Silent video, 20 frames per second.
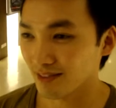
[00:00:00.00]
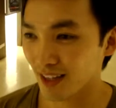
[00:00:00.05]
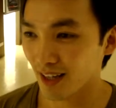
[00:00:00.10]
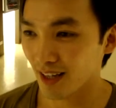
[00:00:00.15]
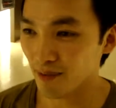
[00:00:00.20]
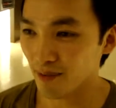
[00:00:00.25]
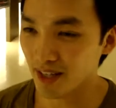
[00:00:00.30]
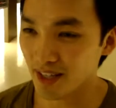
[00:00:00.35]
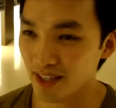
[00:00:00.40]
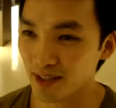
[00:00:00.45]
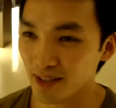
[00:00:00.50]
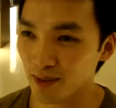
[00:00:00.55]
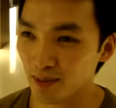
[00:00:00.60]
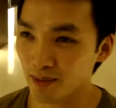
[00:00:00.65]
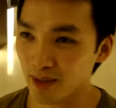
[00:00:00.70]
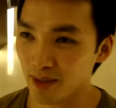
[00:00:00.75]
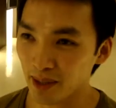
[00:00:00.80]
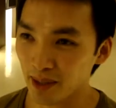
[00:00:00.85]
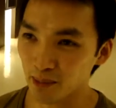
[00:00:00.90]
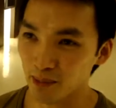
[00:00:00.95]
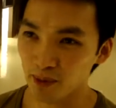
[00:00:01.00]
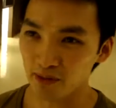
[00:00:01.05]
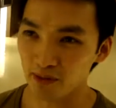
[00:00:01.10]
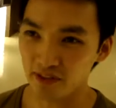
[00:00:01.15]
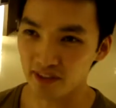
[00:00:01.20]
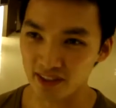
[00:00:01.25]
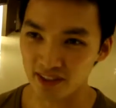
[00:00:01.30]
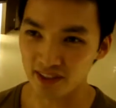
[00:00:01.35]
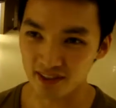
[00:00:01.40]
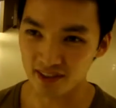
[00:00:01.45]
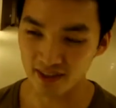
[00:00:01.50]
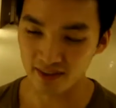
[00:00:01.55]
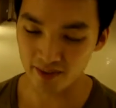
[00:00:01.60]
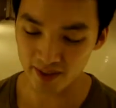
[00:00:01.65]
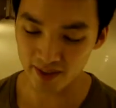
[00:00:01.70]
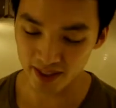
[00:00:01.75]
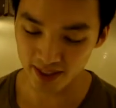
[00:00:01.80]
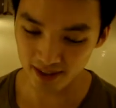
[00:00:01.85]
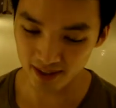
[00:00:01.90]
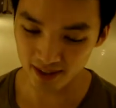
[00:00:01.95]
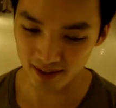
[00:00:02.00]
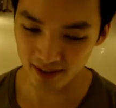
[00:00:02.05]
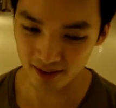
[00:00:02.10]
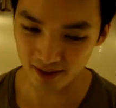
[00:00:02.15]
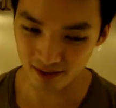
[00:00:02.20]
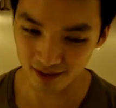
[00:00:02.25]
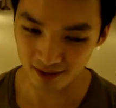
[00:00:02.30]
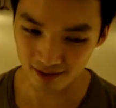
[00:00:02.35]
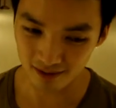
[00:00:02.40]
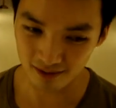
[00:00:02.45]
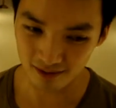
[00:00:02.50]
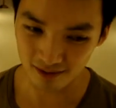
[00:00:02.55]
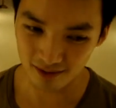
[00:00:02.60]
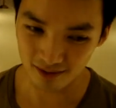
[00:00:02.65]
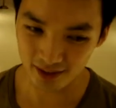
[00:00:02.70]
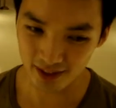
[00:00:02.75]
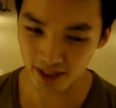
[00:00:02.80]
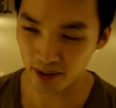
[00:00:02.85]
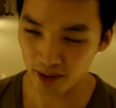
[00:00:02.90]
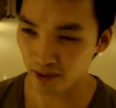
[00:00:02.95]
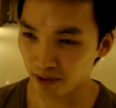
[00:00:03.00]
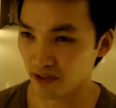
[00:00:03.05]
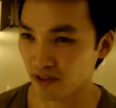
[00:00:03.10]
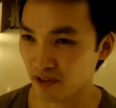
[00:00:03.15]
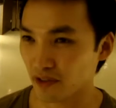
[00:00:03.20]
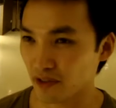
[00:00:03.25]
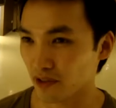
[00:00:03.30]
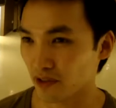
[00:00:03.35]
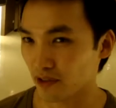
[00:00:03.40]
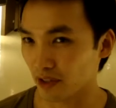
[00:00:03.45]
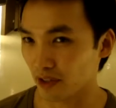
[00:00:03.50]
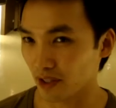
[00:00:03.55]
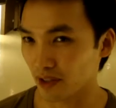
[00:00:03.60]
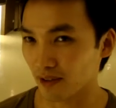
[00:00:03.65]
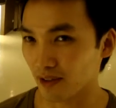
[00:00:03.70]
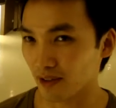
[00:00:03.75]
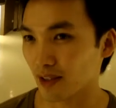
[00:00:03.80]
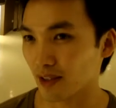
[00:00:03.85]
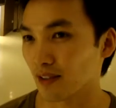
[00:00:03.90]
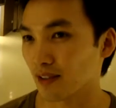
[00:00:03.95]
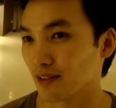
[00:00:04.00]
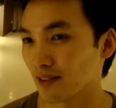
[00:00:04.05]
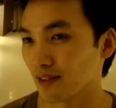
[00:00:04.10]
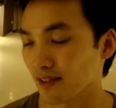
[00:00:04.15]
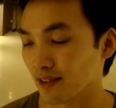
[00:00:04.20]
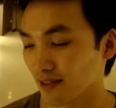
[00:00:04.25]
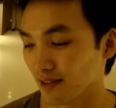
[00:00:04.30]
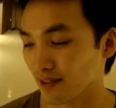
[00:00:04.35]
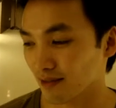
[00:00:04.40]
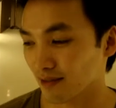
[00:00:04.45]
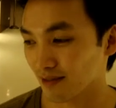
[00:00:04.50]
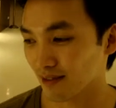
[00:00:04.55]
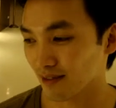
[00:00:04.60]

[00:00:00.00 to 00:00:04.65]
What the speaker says: I'm here to make movies, and I'm here to tell a story, really, so.